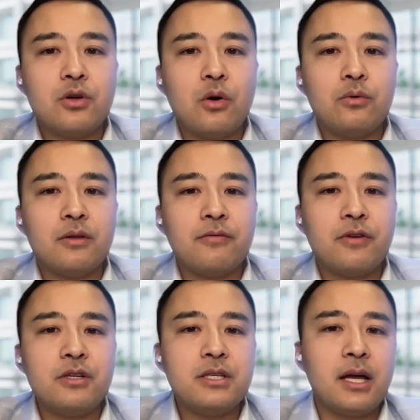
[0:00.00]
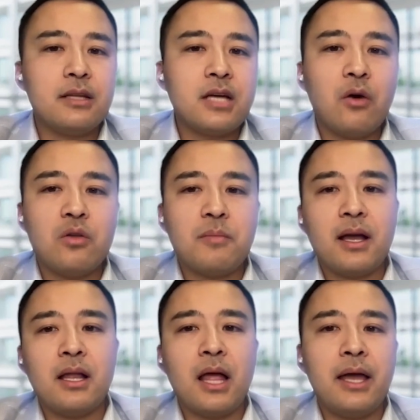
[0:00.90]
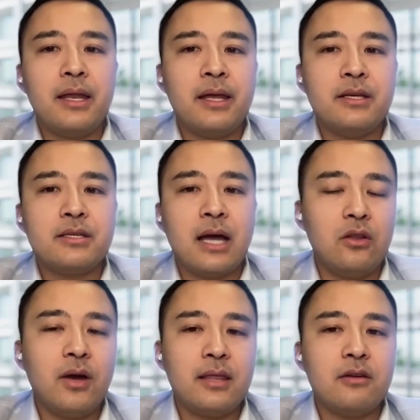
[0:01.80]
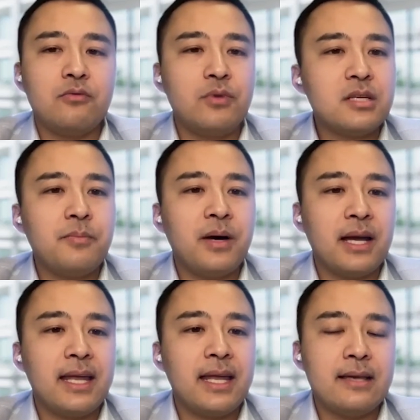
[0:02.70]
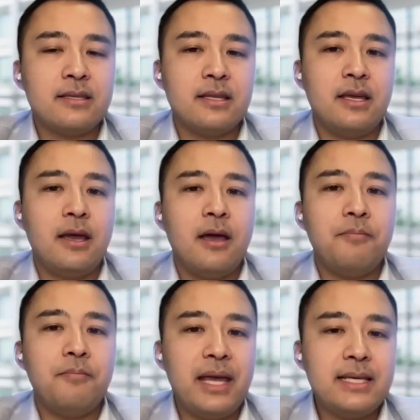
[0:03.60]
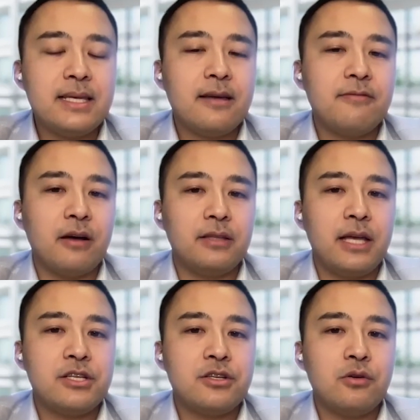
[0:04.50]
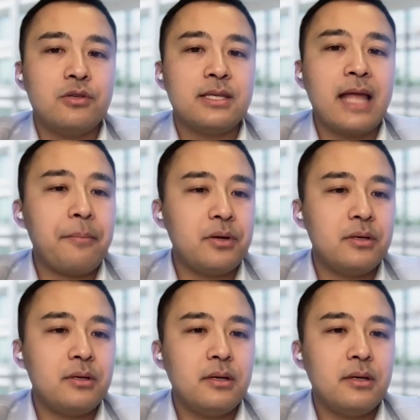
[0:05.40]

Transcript: So the first thing I talk with my client is I look at the risk bucket as the basic foundational step.